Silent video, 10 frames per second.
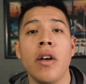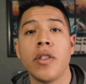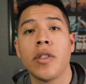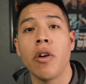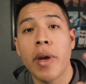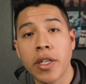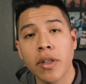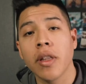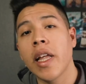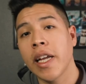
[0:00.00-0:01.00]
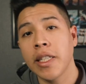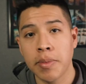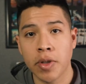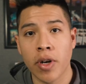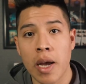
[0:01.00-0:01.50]
So make sure to like and
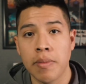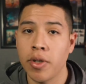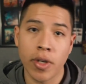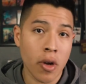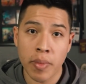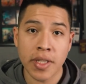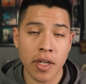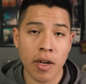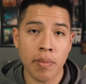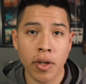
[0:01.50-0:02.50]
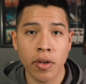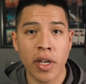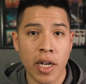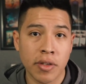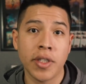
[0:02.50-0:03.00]
subscribe so you don't miss an upload,
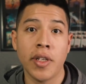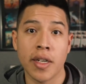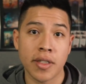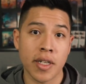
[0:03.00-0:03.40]
and I'll see you next